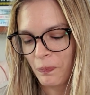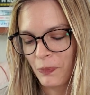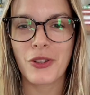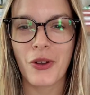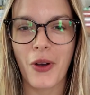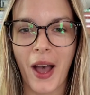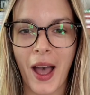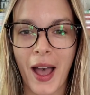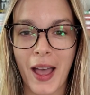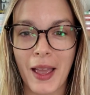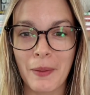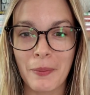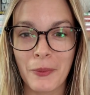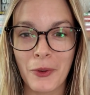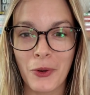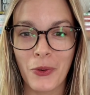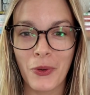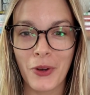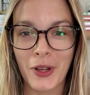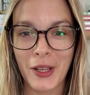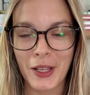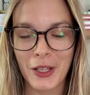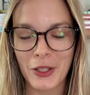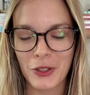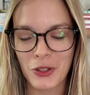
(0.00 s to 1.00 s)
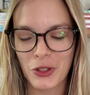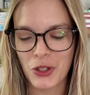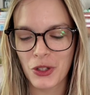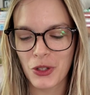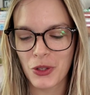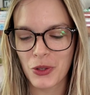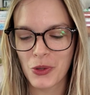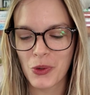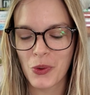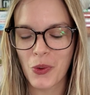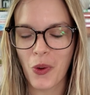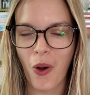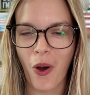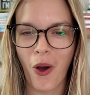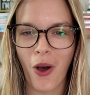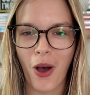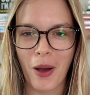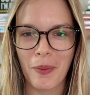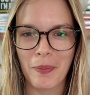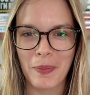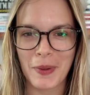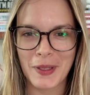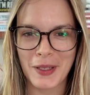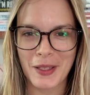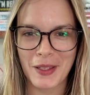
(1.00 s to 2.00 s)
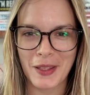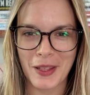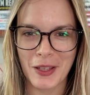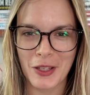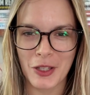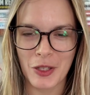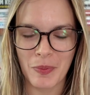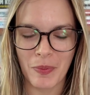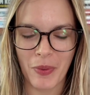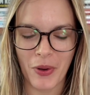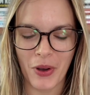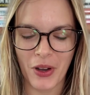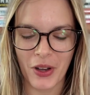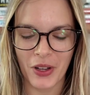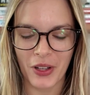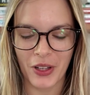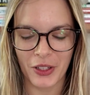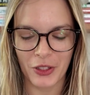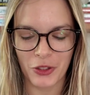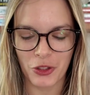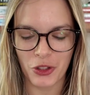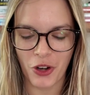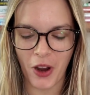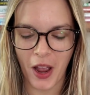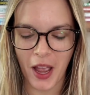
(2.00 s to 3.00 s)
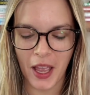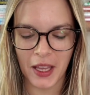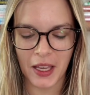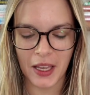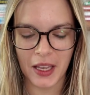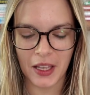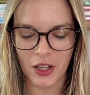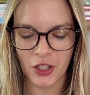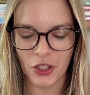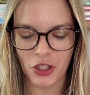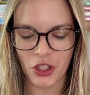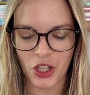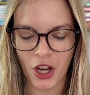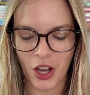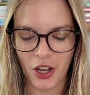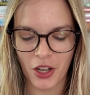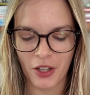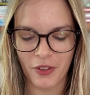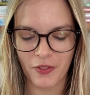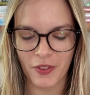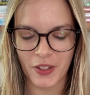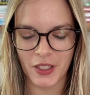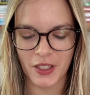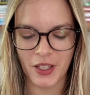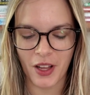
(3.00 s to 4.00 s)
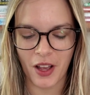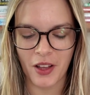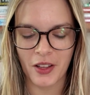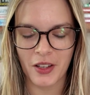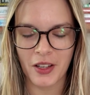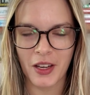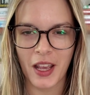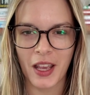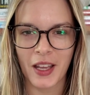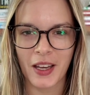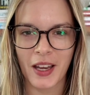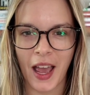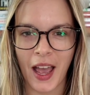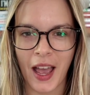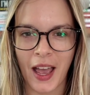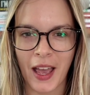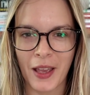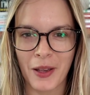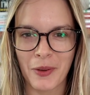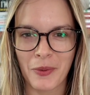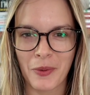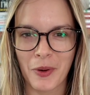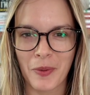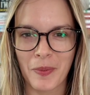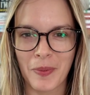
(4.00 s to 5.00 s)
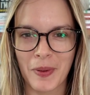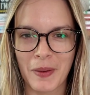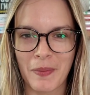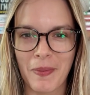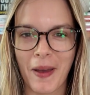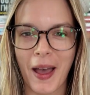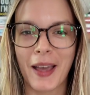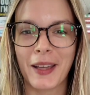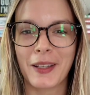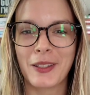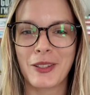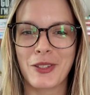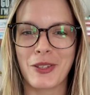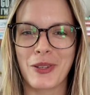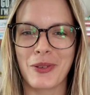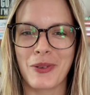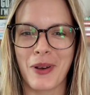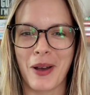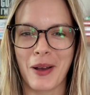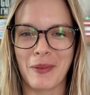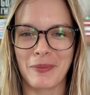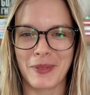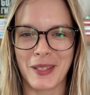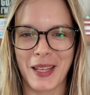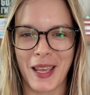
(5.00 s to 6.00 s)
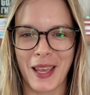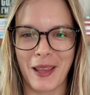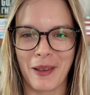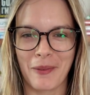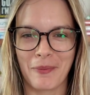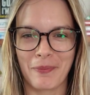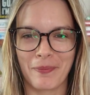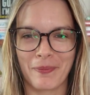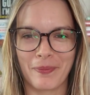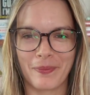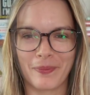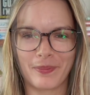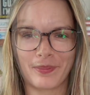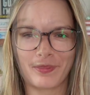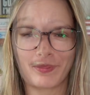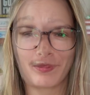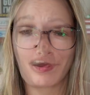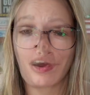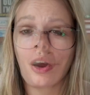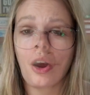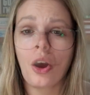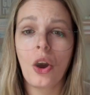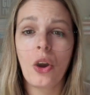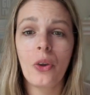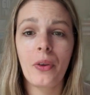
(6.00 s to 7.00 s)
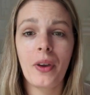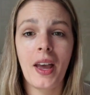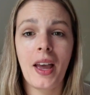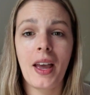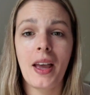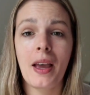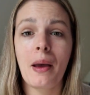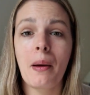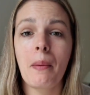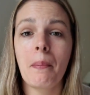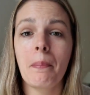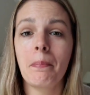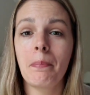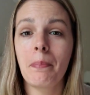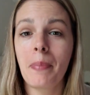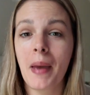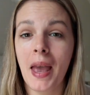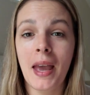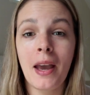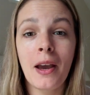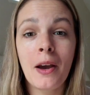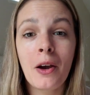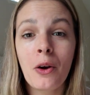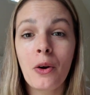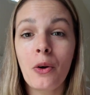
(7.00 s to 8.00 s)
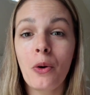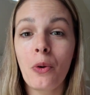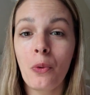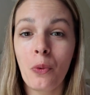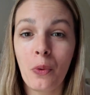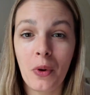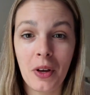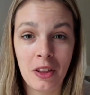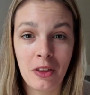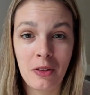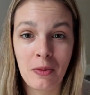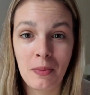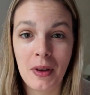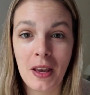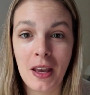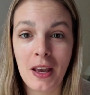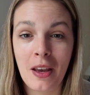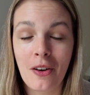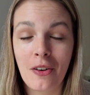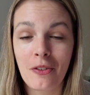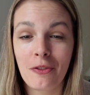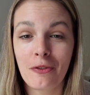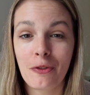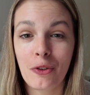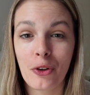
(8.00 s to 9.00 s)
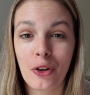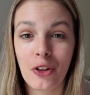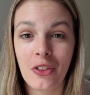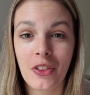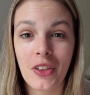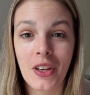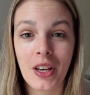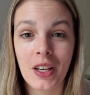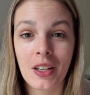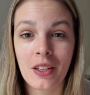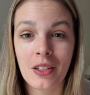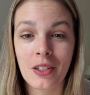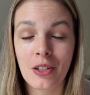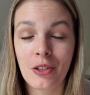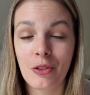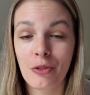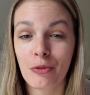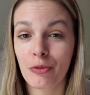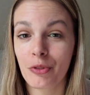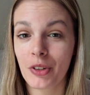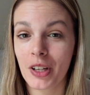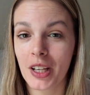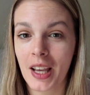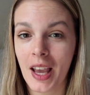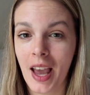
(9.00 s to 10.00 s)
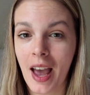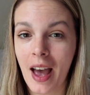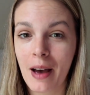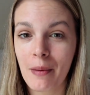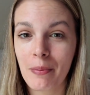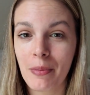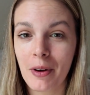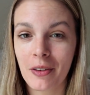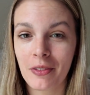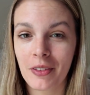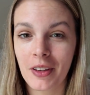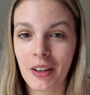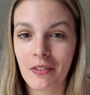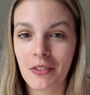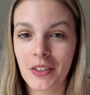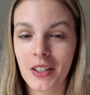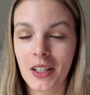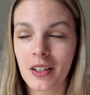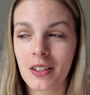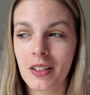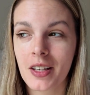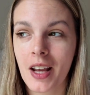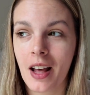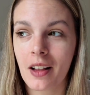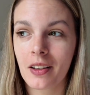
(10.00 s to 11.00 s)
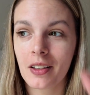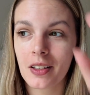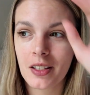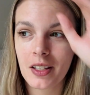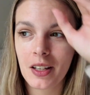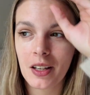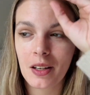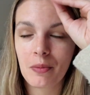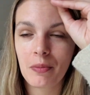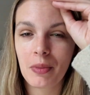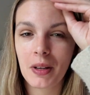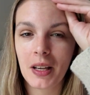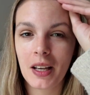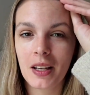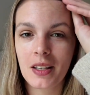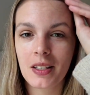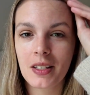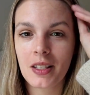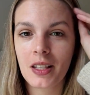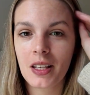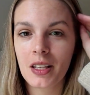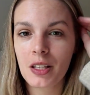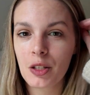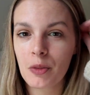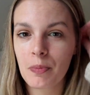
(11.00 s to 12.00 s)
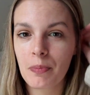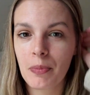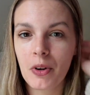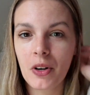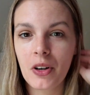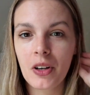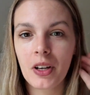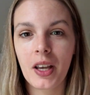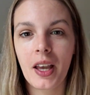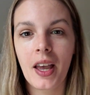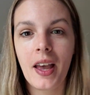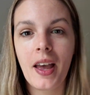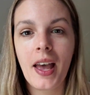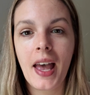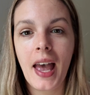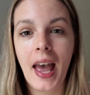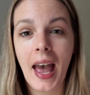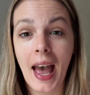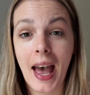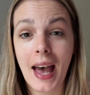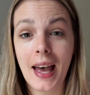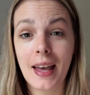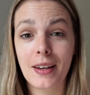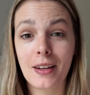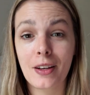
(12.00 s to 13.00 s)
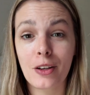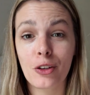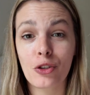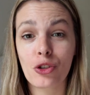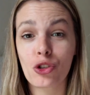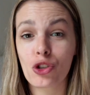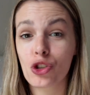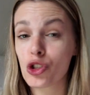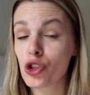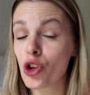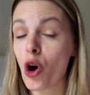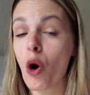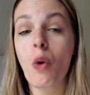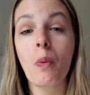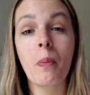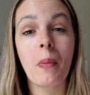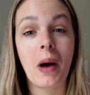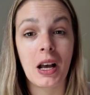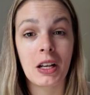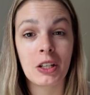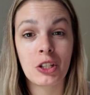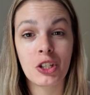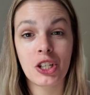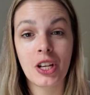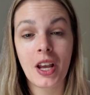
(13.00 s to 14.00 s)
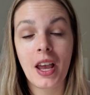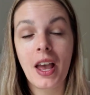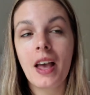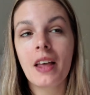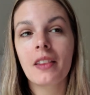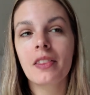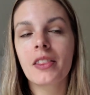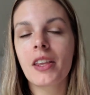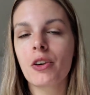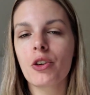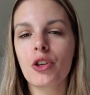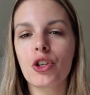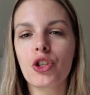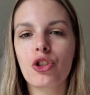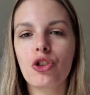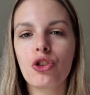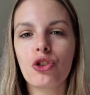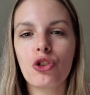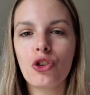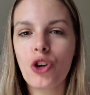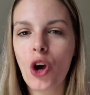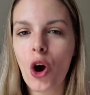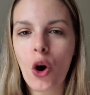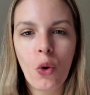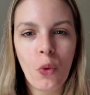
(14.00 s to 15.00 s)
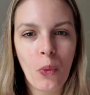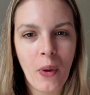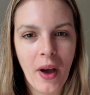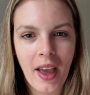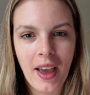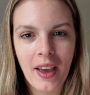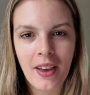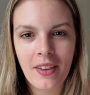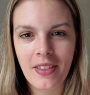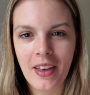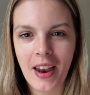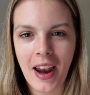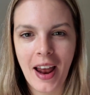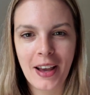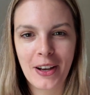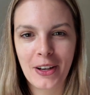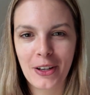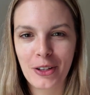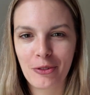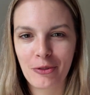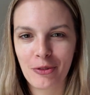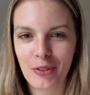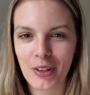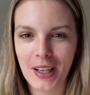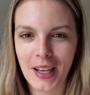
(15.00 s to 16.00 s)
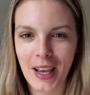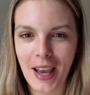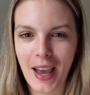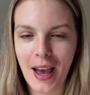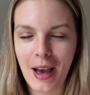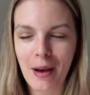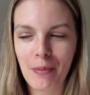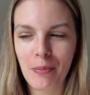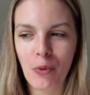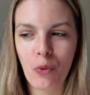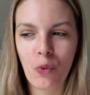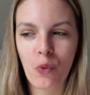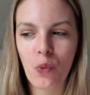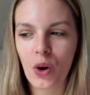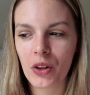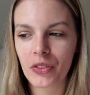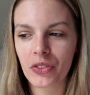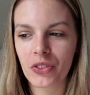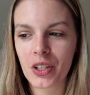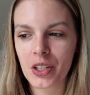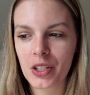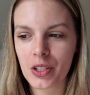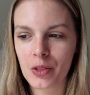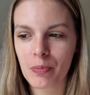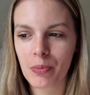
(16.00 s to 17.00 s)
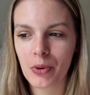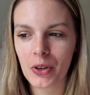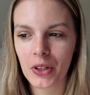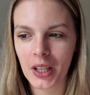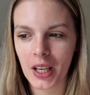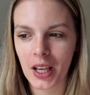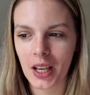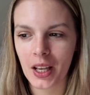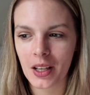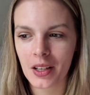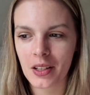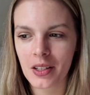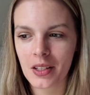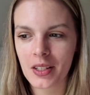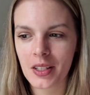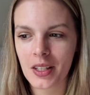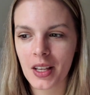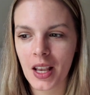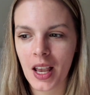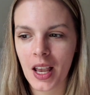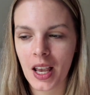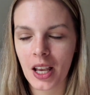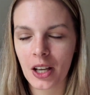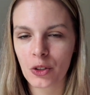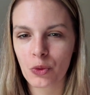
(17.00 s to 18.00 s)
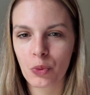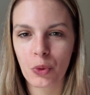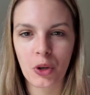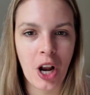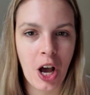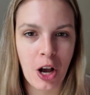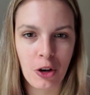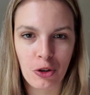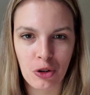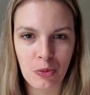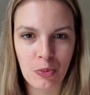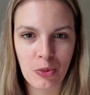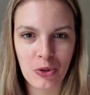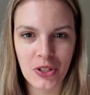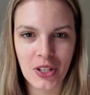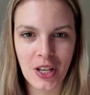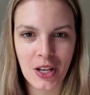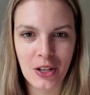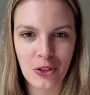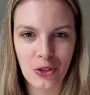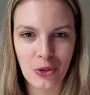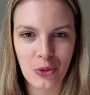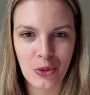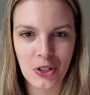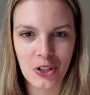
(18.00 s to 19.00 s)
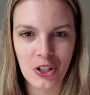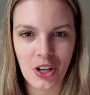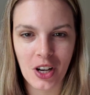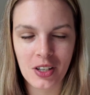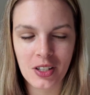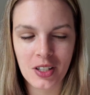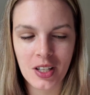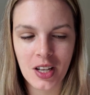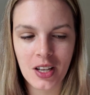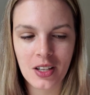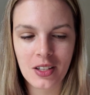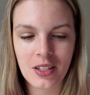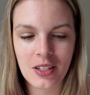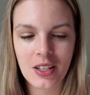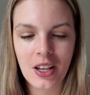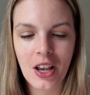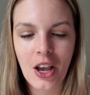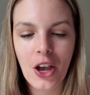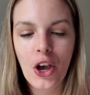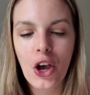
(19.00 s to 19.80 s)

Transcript: So I'm going to hop into this book, try and get a chunk of it done, and I will be back to update. Okay, bear with me for this recap of Gifted and Talented because this book had so much. There is no way that I could recap what this book is and 100% do it justice.